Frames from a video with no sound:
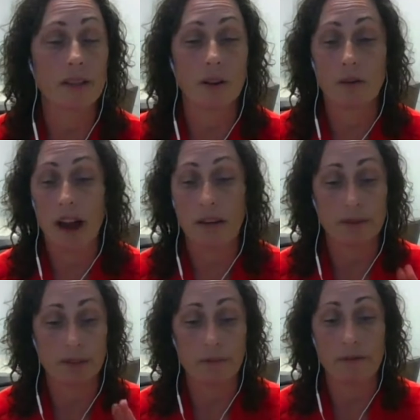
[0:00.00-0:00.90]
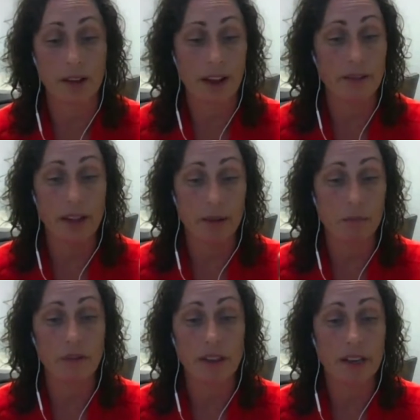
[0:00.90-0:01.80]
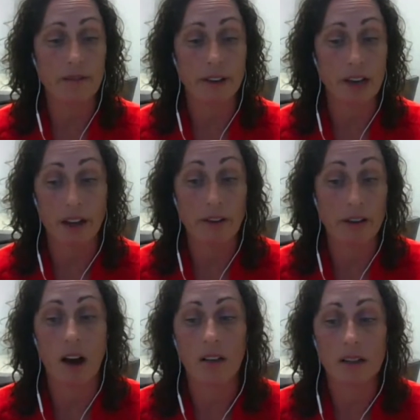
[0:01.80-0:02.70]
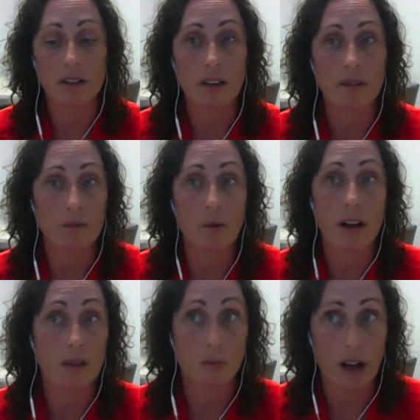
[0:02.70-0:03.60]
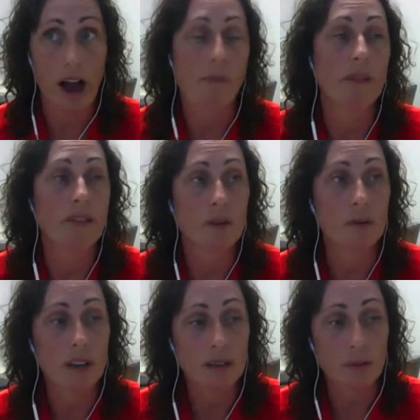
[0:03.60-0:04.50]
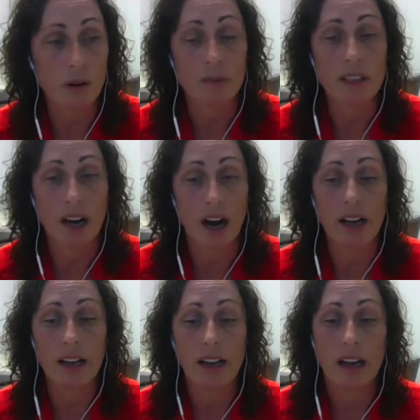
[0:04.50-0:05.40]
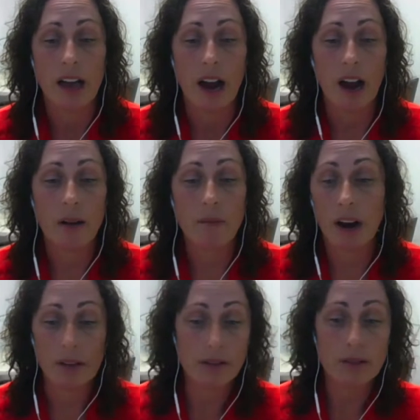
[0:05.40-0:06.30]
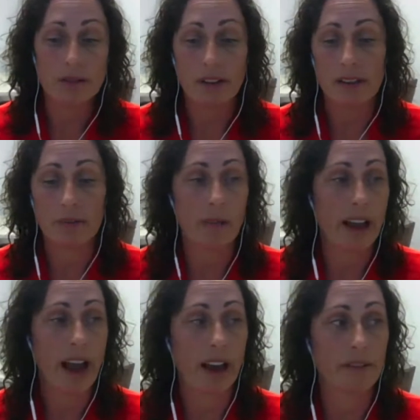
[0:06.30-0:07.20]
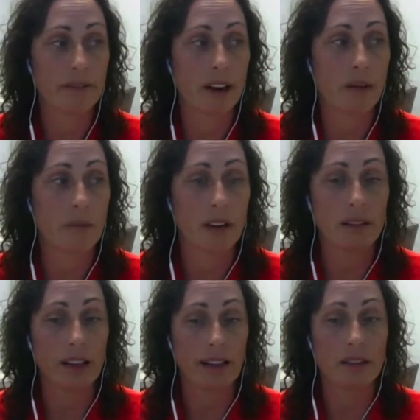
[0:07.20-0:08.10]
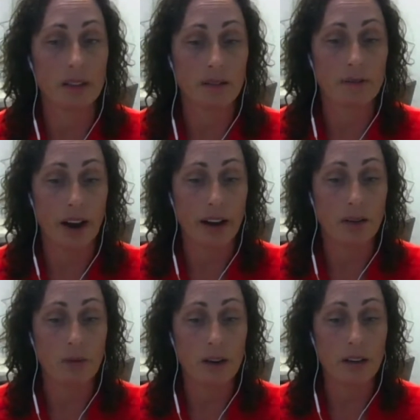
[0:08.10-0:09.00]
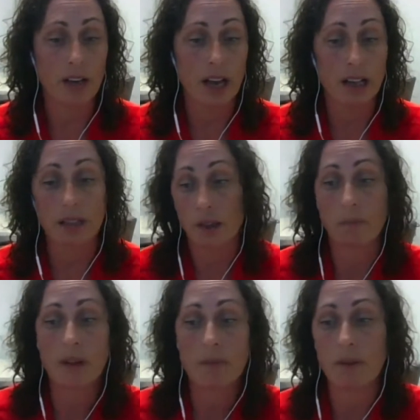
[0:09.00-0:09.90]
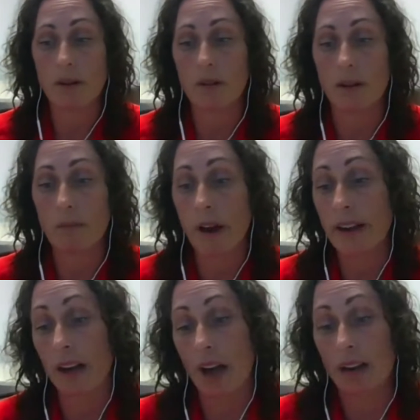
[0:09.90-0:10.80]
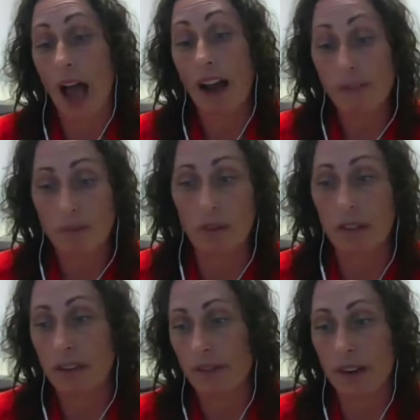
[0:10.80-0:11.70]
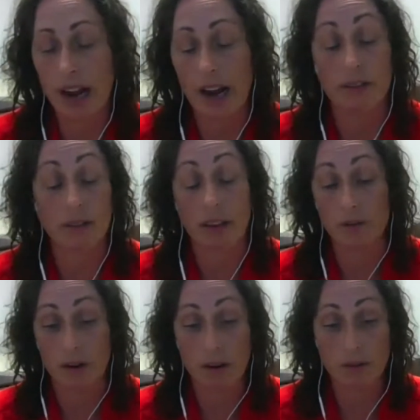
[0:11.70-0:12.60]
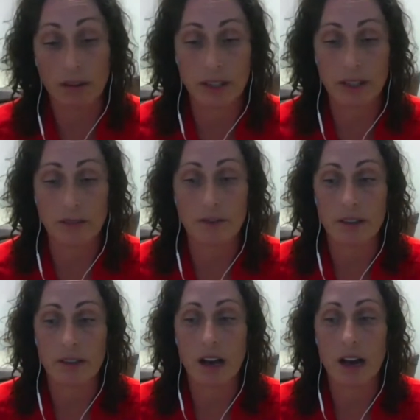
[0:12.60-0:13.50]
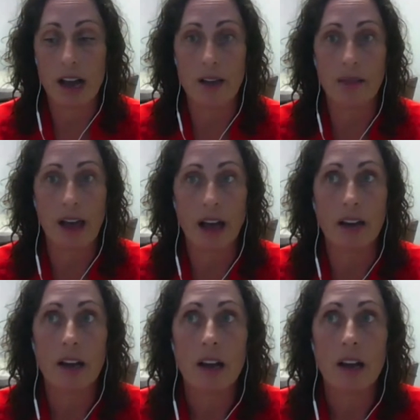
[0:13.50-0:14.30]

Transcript: so have some faith and belief and have a knowledge of what will happen to us when we die. Others of us may have a less defined one, and some people might not have a belief in an afterlife. We're all really different in that.